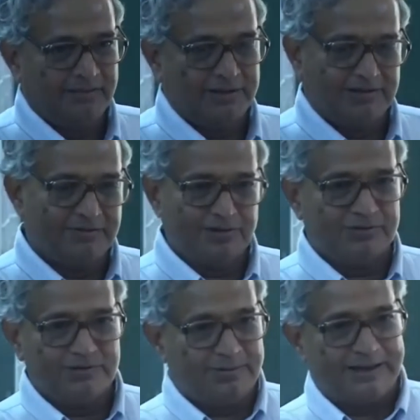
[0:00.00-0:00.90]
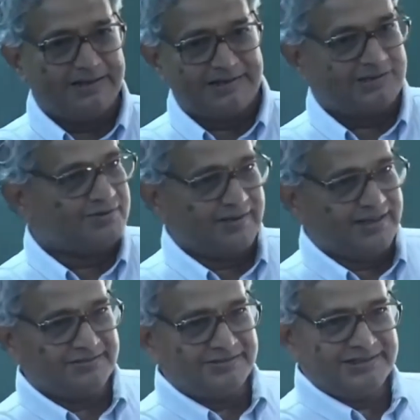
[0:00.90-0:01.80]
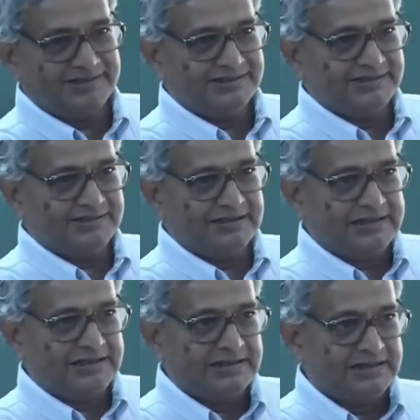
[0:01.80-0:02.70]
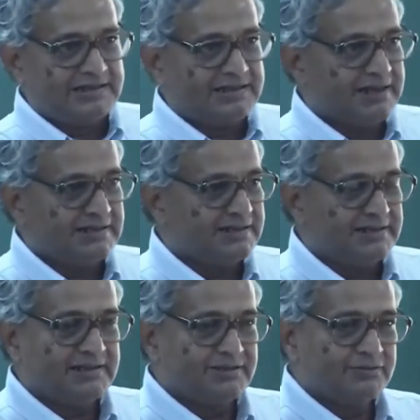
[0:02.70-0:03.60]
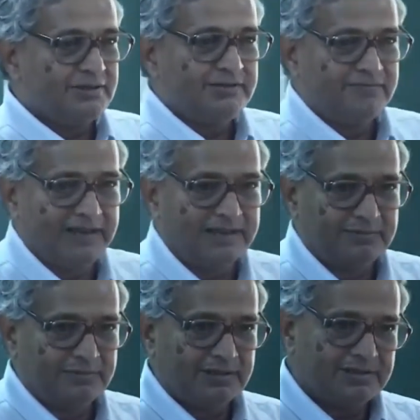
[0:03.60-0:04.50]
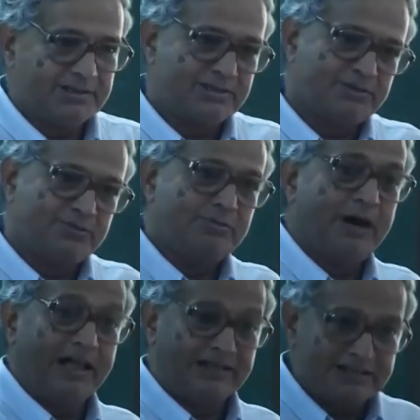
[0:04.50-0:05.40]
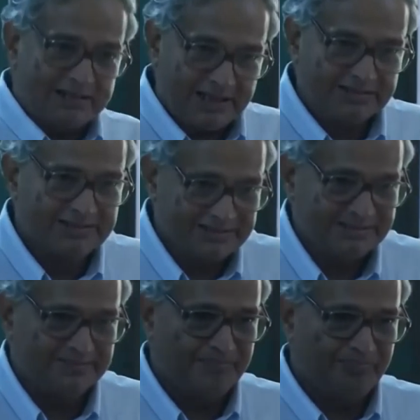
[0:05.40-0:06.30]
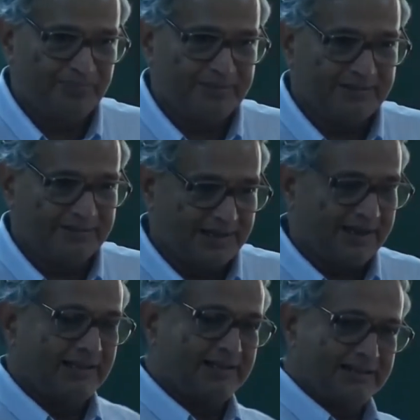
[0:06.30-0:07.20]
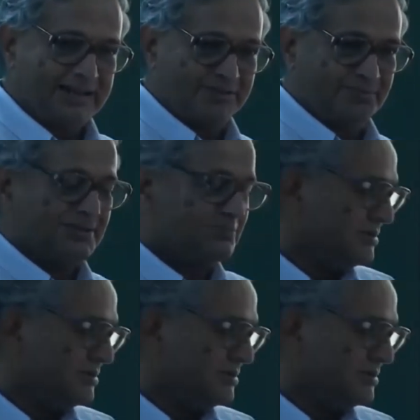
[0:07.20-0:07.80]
because even though the pilot has to fly the vehicle it is not that he has to only fly because he has to do other tasks like other tasks means